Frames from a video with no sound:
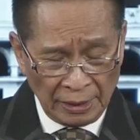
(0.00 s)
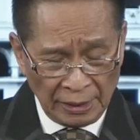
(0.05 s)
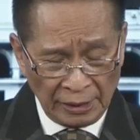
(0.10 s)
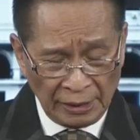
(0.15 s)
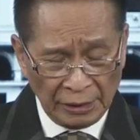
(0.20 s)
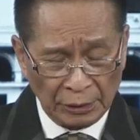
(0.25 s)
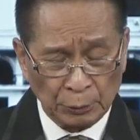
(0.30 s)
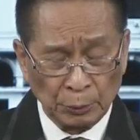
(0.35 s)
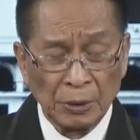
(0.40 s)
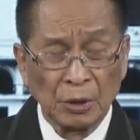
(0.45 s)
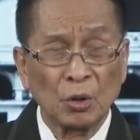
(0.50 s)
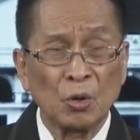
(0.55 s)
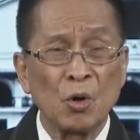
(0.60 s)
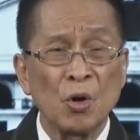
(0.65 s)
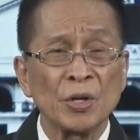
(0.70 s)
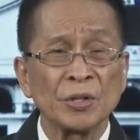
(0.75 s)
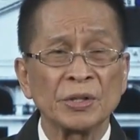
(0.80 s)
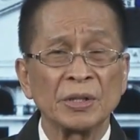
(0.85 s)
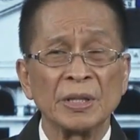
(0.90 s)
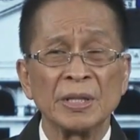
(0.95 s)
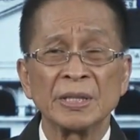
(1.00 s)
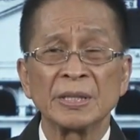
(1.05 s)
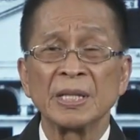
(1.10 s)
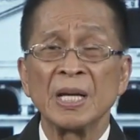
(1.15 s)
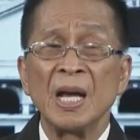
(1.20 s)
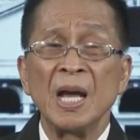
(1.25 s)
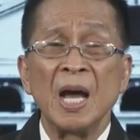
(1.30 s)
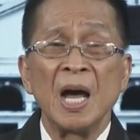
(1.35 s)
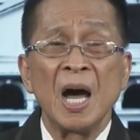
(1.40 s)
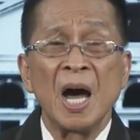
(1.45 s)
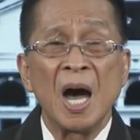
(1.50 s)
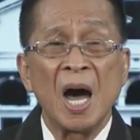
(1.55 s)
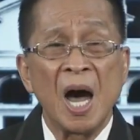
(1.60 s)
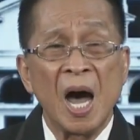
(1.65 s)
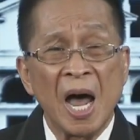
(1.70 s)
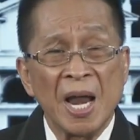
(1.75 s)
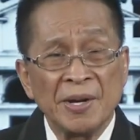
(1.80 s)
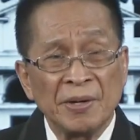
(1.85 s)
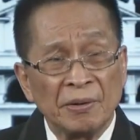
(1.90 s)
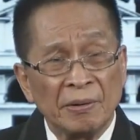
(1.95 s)
it will cost us
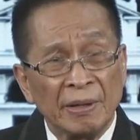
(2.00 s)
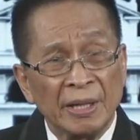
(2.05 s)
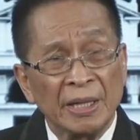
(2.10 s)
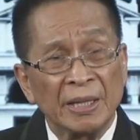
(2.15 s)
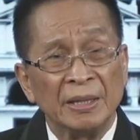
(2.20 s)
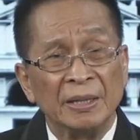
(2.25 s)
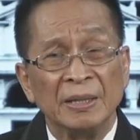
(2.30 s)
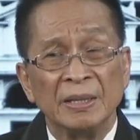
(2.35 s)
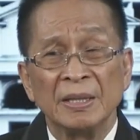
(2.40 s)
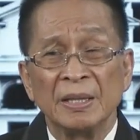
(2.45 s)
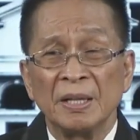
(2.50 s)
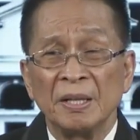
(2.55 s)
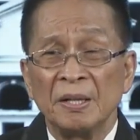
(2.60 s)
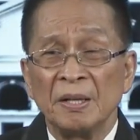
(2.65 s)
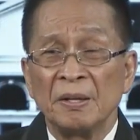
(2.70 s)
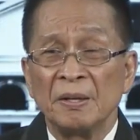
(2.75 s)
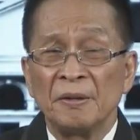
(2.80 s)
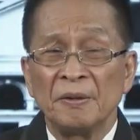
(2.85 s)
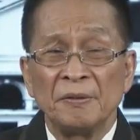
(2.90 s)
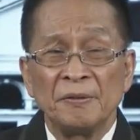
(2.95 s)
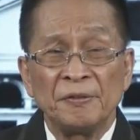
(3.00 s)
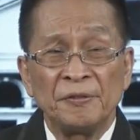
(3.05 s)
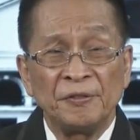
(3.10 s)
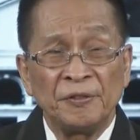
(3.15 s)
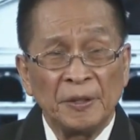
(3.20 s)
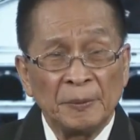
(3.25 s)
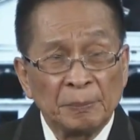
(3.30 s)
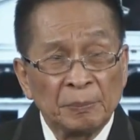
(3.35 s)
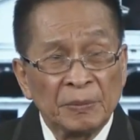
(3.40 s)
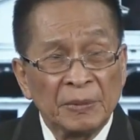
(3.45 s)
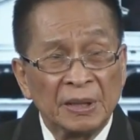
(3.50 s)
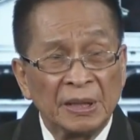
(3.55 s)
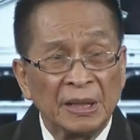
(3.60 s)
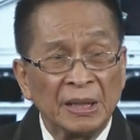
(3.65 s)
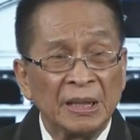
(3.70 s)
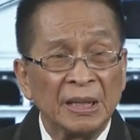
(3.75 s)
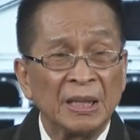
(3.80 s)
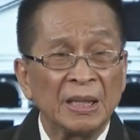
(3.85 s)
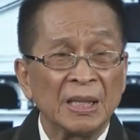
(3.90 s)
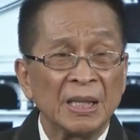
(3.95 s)

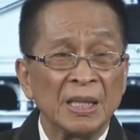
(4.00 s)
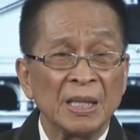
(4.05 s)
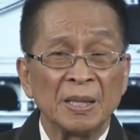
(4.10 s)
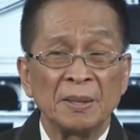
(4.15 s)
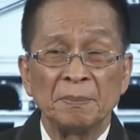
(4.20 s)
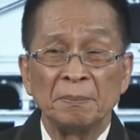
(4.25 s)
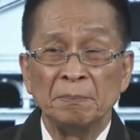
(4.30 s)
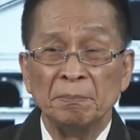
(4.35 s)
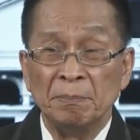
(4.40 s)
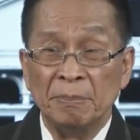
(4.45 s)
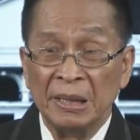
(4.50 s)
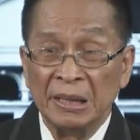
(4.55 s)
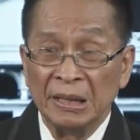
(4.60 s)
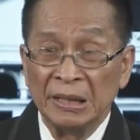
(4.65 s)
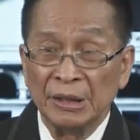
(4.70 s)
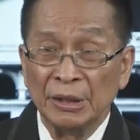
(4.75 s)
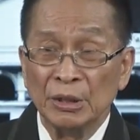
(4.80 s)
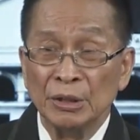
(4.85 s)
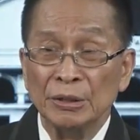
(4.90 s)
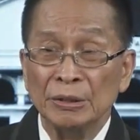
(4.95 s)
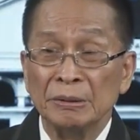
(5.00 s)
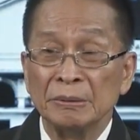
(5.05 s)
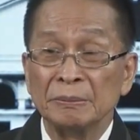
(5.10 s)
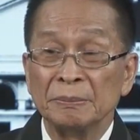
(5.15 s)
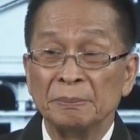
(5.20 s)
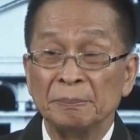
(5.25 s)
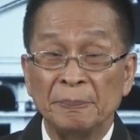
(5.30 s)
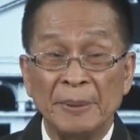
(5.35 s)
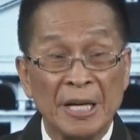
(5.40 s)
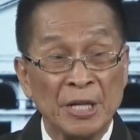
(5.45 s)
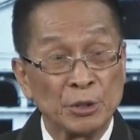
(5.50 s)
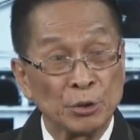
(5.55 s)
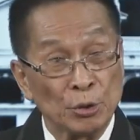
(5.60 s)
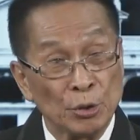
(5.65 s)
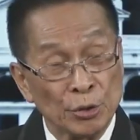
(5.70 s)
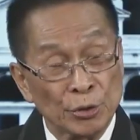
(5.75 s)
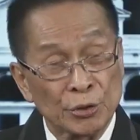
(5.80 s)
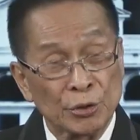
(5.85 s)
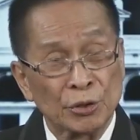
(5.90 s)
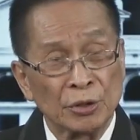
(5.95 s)
150 billion
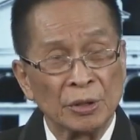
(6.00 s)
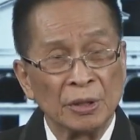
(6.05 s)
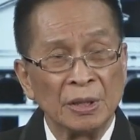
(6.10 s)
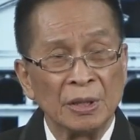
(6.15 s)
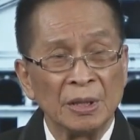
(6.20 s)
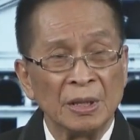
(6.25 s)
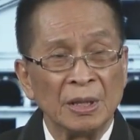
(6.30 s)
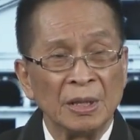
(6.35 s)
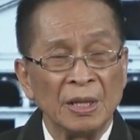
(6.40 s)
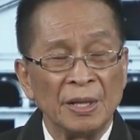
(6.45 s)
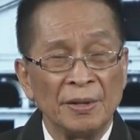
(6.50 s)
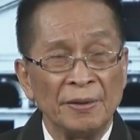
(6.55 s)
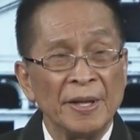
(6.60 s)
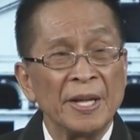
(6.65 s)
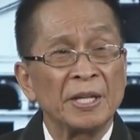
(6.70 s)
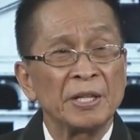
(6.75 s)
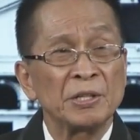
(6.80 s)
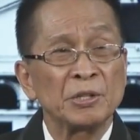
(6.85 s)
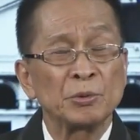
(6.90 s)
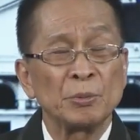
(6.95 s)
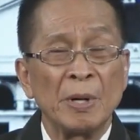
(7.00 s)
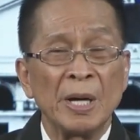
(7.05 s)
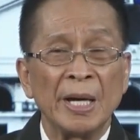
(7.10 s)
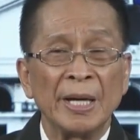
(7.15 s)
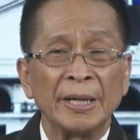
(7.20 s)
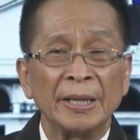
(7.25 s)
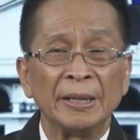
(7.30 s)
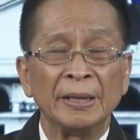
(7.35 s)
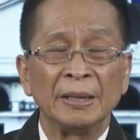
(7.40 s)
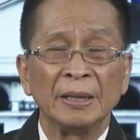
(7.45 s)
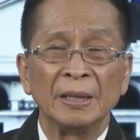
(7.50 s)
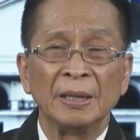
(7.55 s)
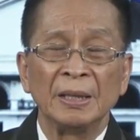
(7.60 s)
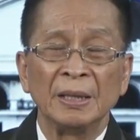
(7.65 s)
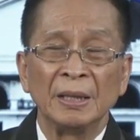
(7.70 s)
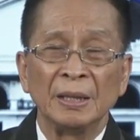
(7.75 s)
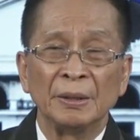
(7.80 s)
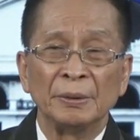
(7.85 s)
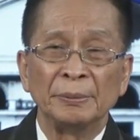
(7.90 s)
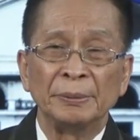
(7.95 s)
pesos. That is why
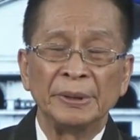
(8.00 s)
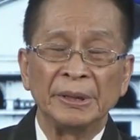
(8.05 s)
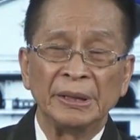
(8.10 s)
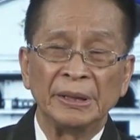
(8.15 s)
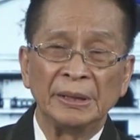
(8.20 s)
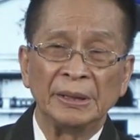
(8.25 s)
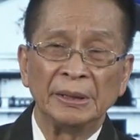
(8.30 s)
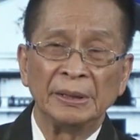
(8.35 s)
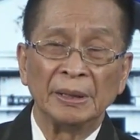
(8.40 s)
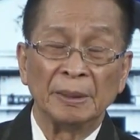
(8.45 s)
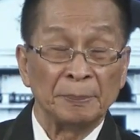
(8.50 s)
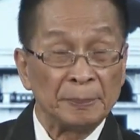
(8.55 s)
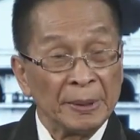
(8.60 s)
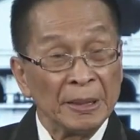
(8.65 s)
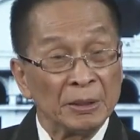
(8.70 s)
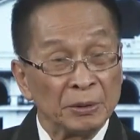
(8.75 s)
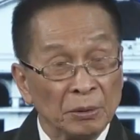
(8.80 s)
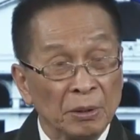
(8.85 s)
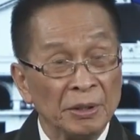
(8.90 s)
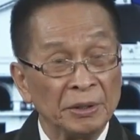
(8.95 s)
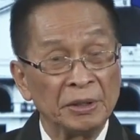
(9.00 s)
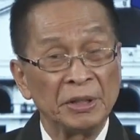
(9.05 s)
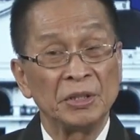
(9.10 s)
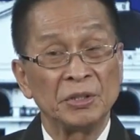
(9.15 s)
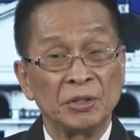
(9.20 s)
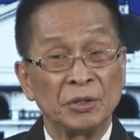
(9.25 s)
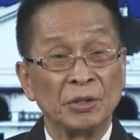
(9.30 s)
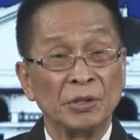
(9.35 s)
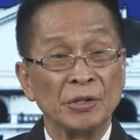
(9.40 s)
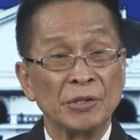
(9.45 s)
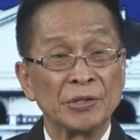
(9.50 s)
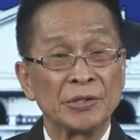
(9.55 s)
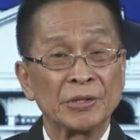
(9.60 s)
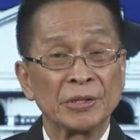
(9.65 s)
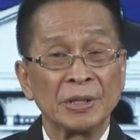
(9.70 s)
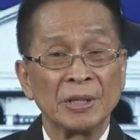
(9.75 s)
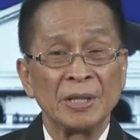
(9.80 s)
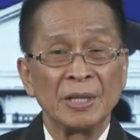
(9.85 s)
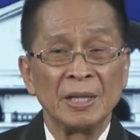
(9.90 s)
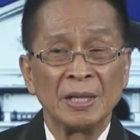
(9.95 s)
we appeal to our teachers
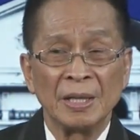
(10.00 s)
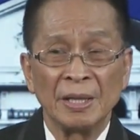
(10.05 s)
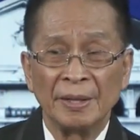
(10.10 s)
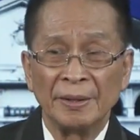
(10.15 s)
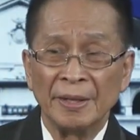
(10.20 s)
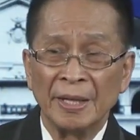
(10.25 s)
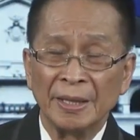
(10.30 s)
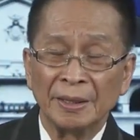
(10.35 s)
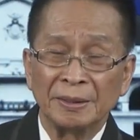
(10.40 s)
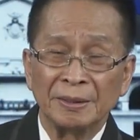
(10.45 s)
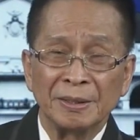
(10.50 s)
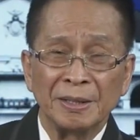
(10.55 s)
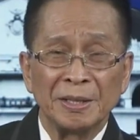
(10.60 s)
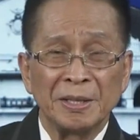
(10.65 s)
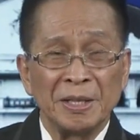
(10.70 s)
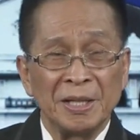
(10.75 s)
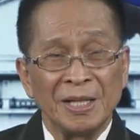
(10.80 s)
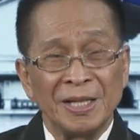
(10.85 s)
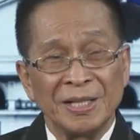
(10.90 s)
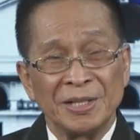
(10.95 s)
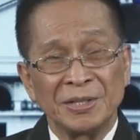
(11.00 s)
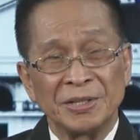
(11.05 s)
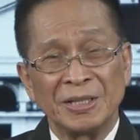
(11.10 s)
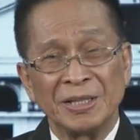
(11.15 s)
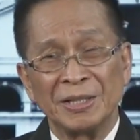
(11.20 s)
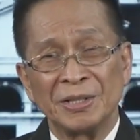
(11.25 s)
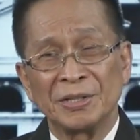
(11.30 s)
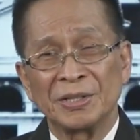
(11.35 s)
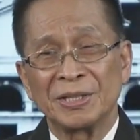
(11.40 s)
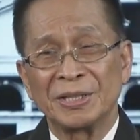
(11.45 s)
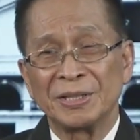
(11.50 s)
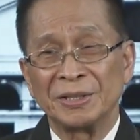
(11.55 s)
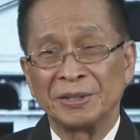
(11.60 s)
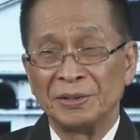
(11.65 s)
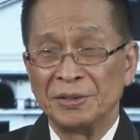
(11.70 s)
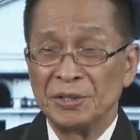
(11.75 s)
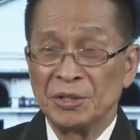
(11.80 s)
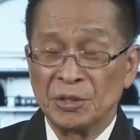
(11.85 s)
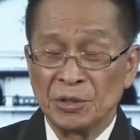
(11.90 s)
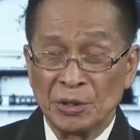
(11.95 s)
that since
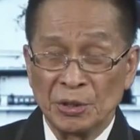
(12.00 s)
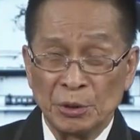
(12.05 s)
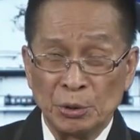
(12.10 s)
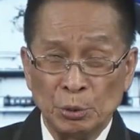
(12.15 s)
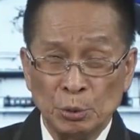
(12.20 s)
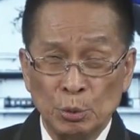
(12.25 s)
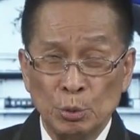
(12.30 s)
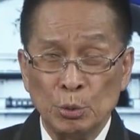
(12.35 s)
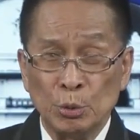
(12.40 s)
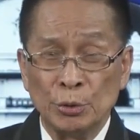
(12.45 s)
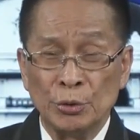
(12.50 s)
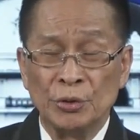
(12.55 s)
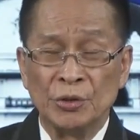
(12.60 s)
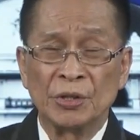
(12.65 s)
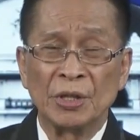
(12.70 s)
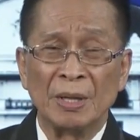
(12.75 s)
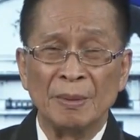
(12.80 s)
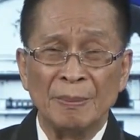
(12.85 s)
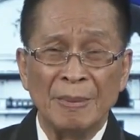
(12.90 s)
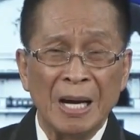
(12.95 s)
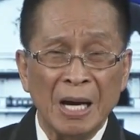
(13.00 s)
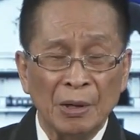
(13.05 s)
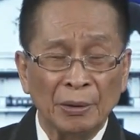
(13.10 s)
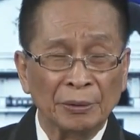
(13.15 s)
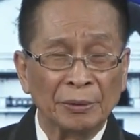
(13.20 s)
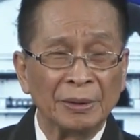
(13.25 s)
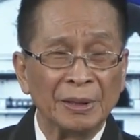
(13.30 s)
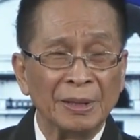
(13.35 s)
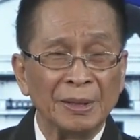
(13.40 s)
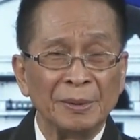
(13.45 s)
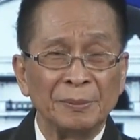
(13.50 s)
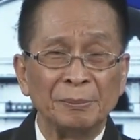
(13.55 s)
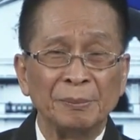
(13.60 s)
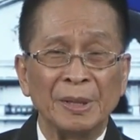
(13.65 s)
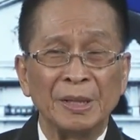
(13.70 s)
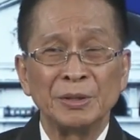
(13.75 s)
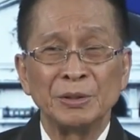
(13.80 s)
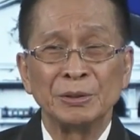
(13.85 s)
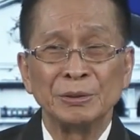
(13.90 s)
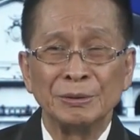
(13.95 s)
this is a huge amount,
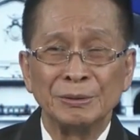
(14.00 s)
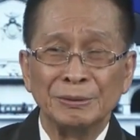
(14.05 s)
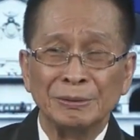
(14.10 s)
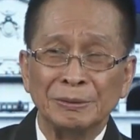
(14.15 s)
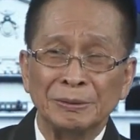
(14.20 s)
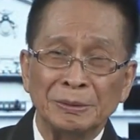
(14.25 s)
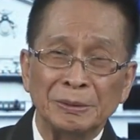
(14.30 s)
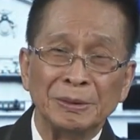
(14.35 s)
medyo